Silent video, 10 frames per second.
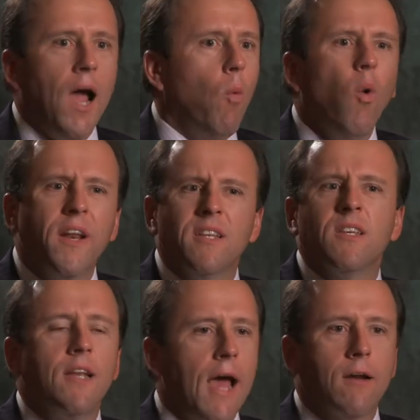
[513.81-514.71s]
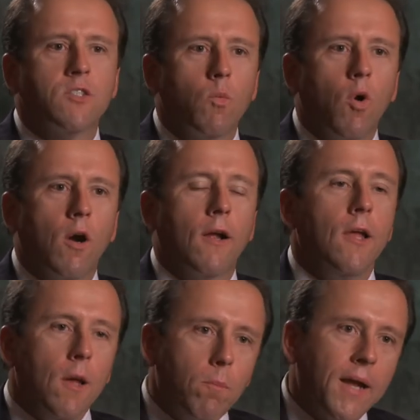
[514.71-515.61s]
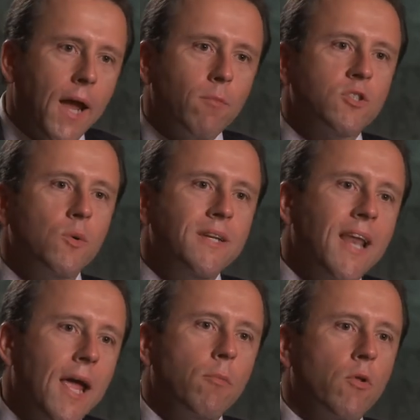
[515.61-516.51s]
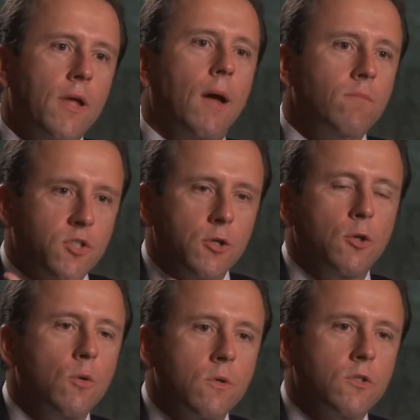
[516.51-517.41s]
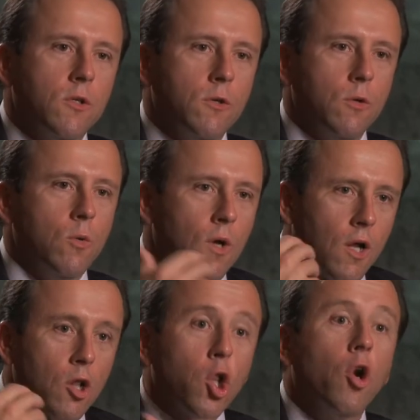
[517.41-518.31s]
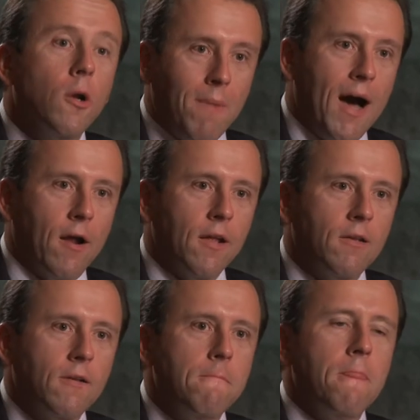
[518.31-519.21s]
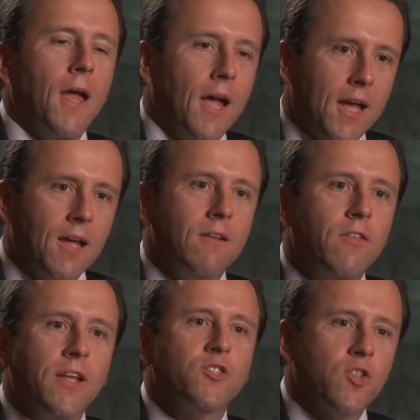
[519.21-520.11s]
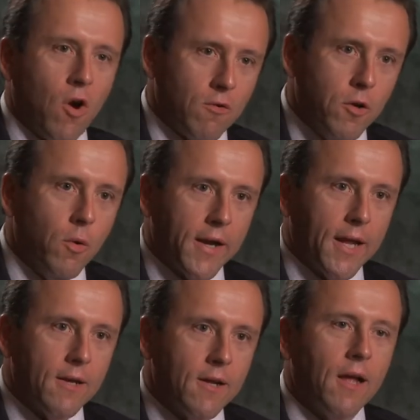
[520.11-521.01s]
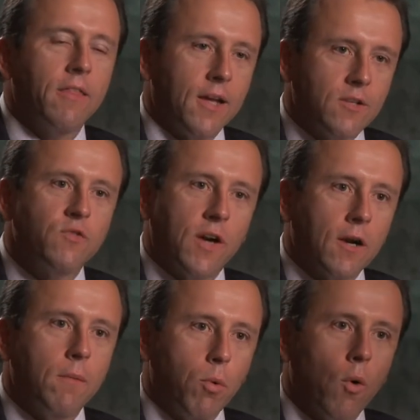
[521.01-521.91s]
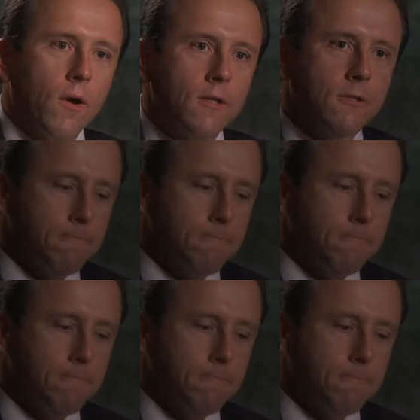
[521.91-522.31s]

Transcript: What is it and how does it work? Being able to enable them to learn about it and then start doing it, I think, is very important.